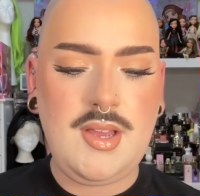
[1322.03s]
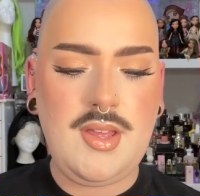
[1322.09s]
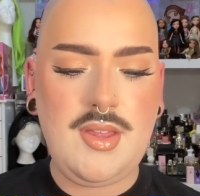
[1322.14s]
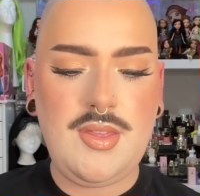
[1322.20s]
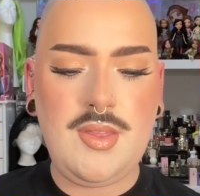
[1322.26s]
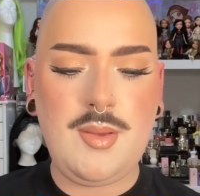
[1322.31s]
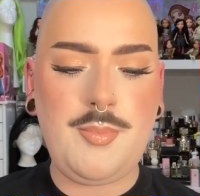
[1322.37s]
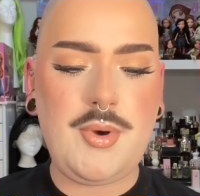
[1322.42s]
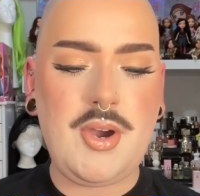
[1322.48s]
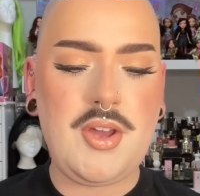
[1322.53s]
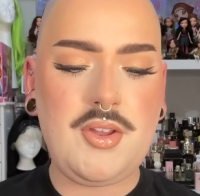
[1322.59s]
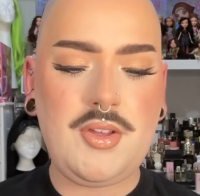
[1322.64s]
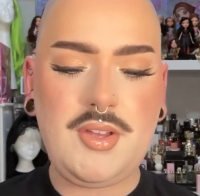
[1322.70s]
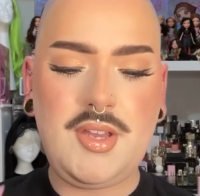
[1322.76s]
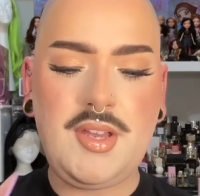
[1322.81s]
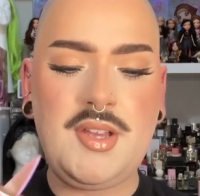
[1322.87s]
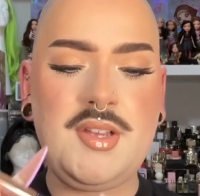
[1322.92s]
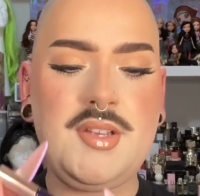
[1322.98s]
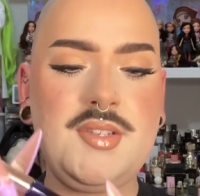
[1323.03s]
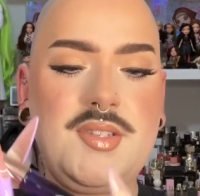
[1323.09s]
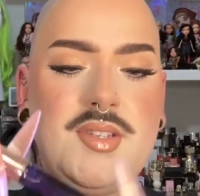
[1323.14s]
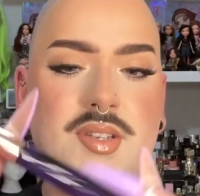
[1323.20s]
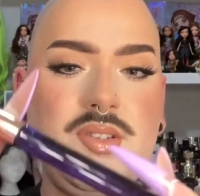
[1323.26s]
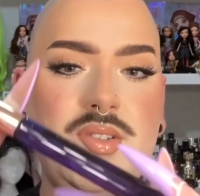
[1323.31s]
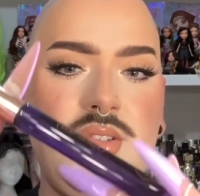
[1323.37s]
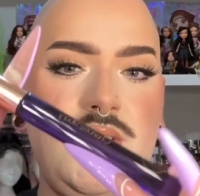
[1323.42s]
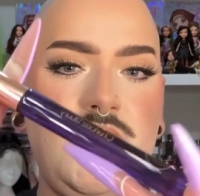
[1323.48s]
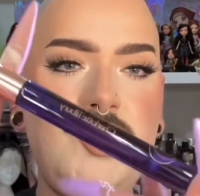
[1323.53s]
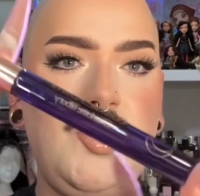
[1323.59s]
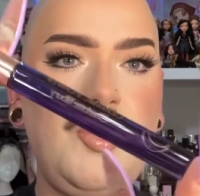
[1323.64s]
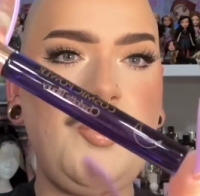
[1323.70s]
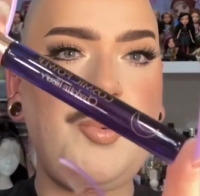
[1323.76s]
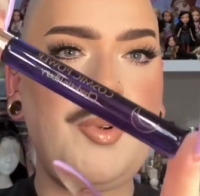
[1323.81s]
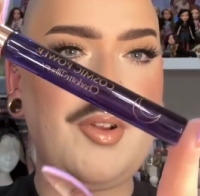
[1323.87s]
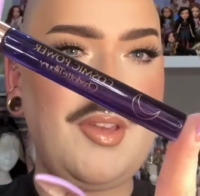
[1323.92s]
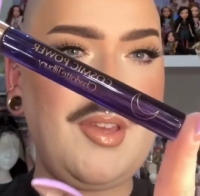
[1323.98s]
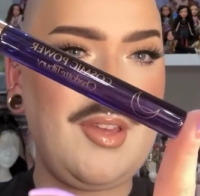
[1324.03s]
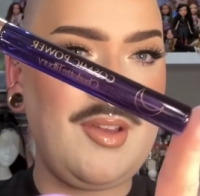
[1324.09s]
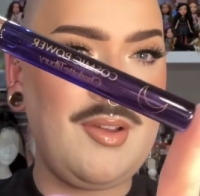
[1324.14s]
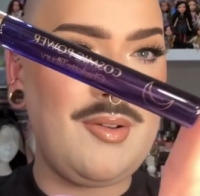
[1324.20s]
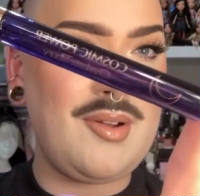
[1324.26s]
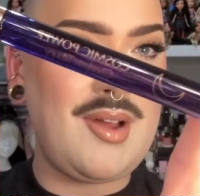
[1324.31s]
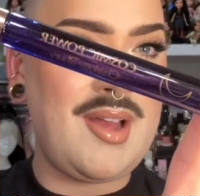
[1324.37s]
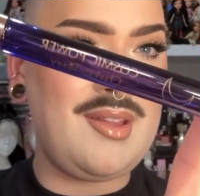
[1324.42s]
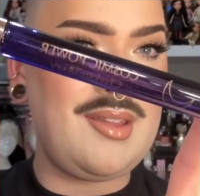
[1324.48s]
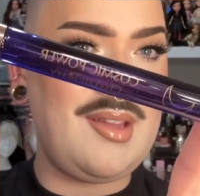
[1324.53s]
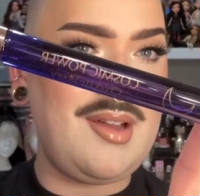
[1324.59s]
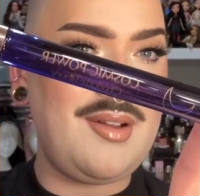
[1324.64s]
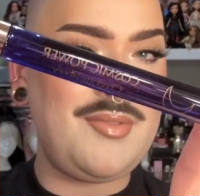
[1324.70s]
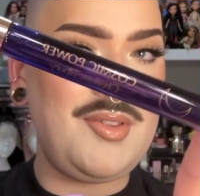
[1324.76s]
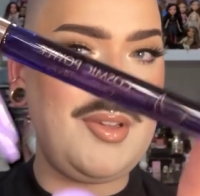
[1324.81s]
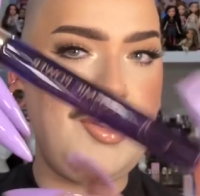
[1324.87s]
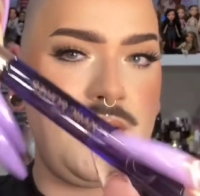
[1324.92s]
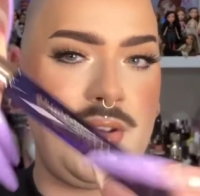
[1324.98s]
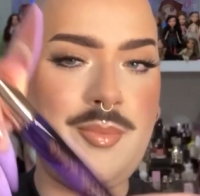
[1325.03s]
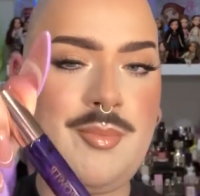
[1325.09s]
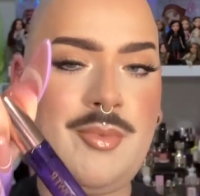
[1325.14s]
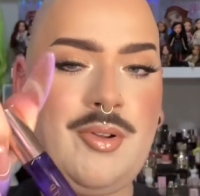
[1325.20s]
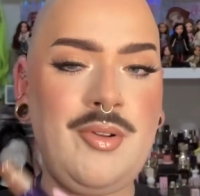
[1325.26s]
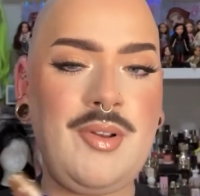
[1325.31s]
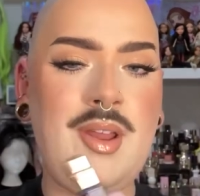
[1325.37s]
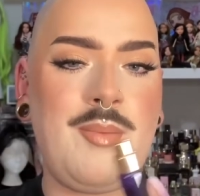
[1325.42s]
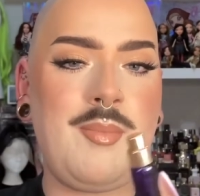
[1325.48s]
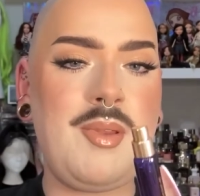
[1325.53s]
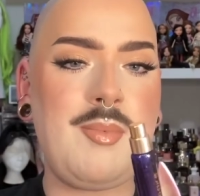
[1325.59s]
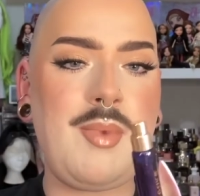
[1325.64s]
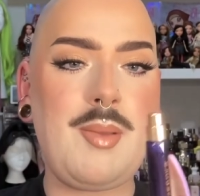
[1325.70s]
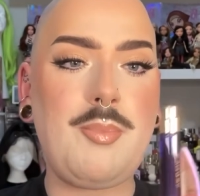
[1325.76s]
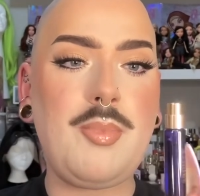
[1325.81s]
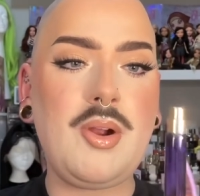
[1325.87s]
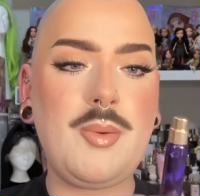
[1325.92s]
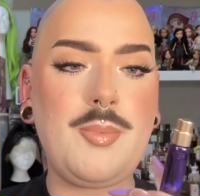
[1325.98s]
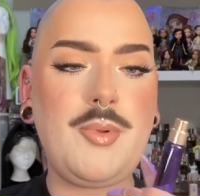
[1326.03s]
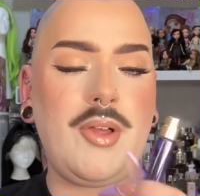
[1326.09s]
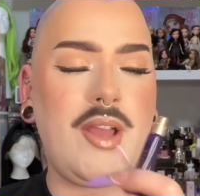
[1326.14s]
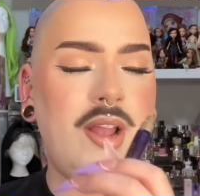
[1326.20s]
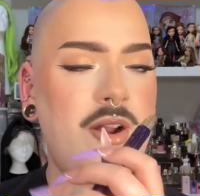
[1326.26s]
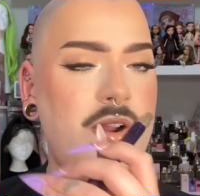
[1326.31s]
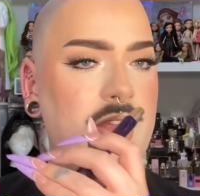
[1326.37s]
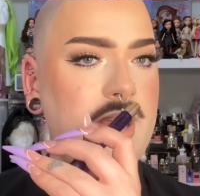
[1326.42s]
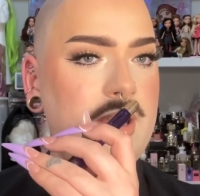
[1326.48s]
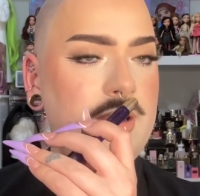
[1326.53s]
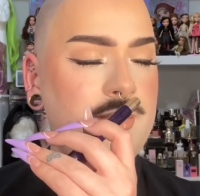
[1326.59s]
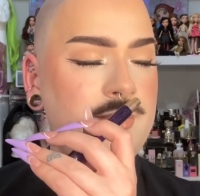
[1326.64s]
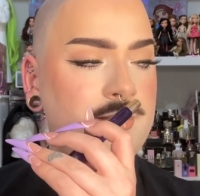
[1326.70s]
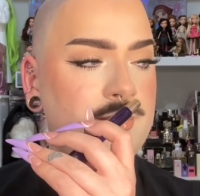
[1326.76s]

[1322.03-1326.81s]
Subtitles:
The bottle is super cute. I love the little moon. I'm in my purple era.